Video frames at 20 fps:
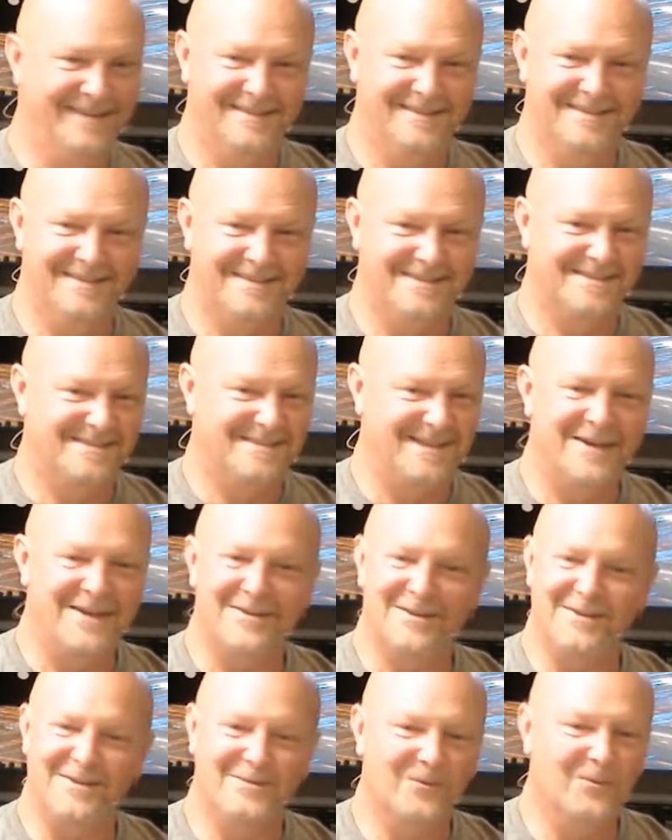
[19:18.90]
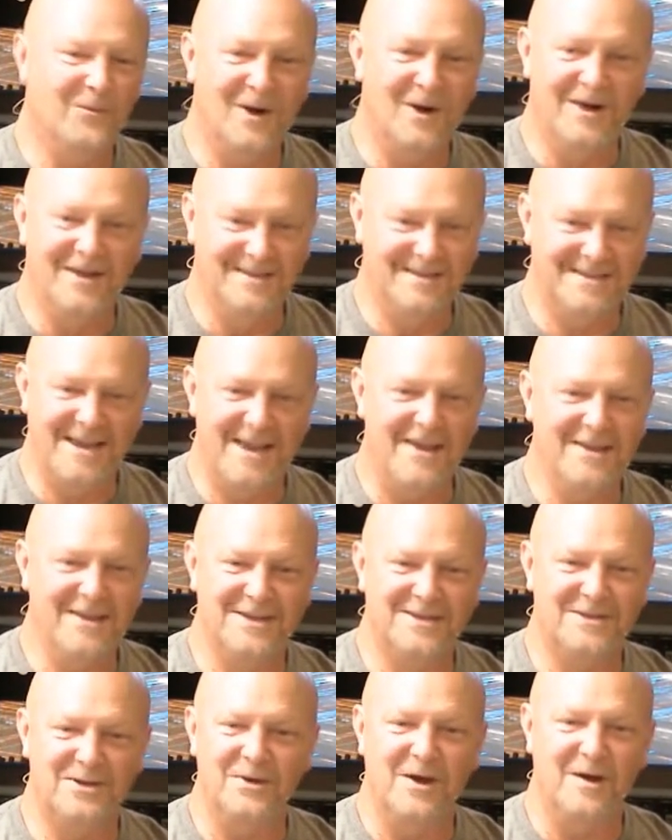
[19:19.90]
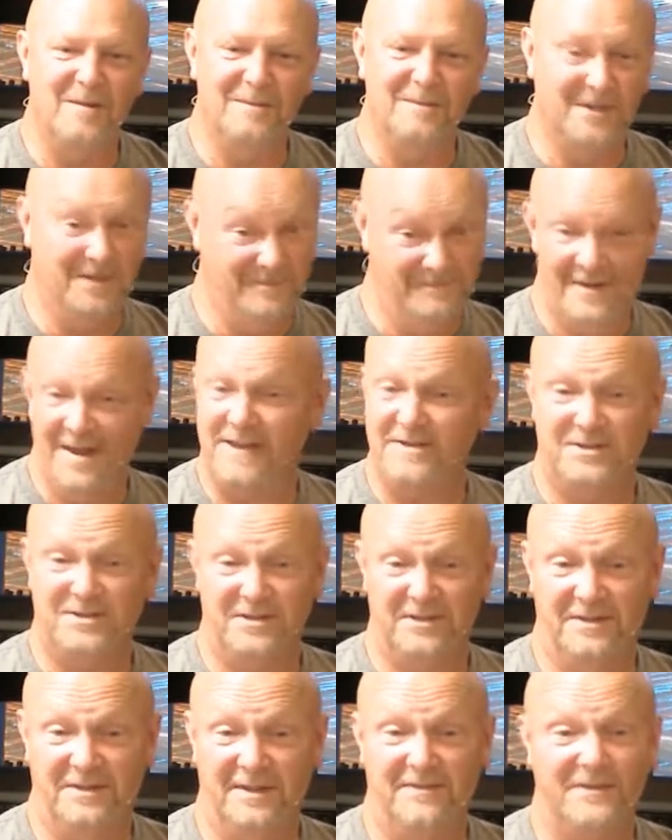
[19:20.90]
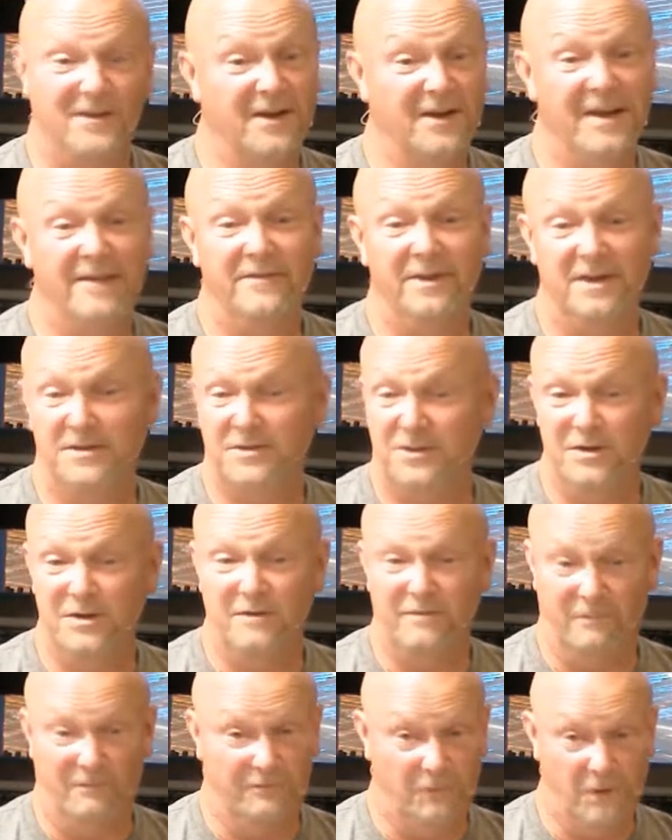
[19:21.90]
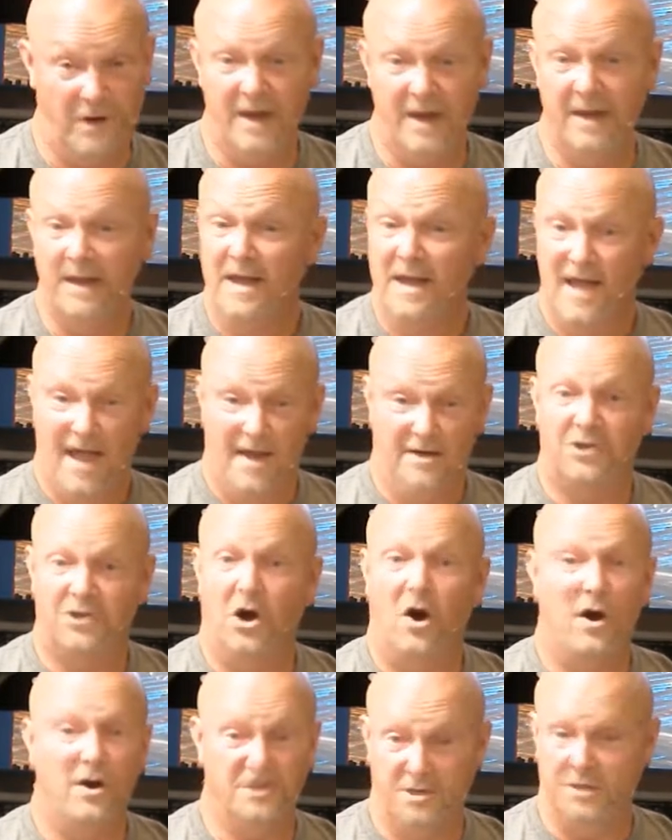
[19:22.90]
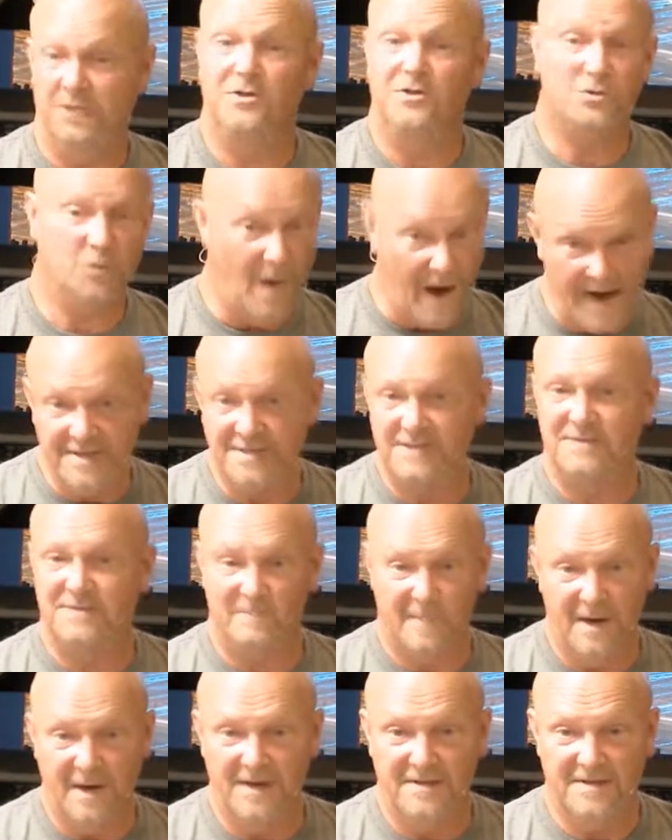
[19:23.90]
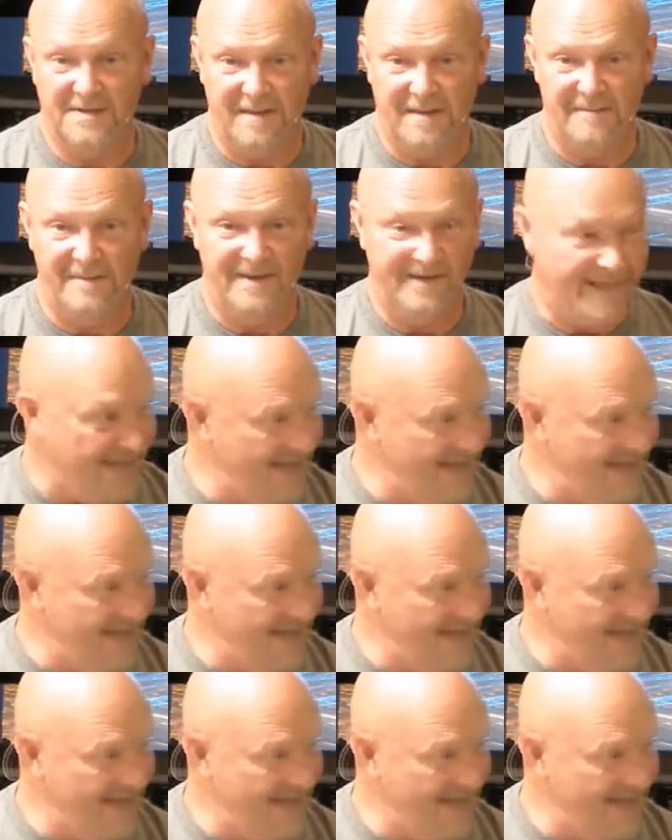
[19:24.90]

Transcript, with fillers: to just sell you one, sell you two of them, convince you that they're giving it to you for free and charging you twice as much. I mean,